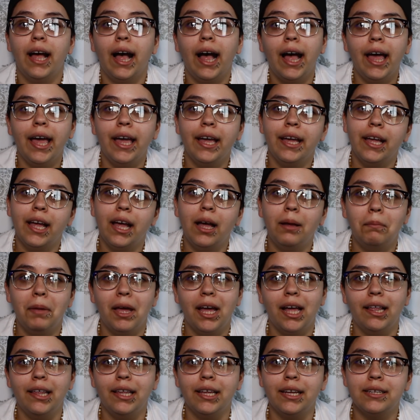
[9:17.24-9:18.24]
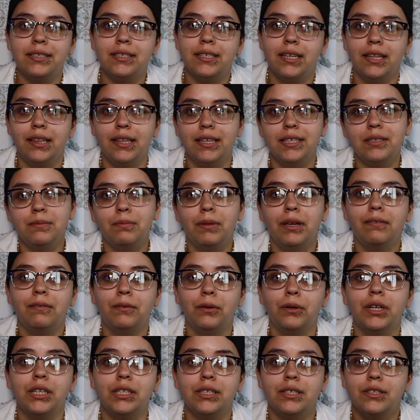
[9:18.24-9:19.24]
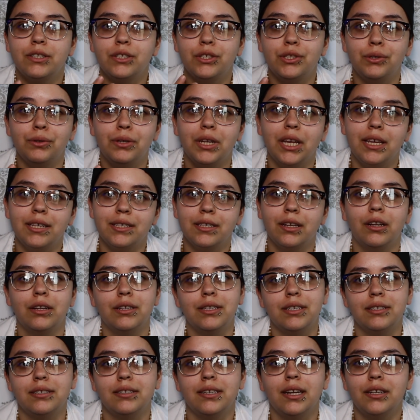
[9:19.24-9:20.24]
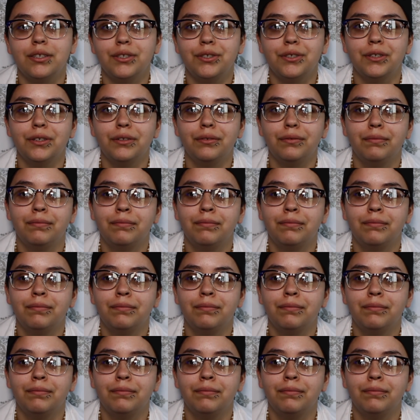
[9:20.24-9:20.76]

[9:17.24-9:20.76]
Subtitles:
Hi, I'm Alex, and this is my voice 2 days on testosterone.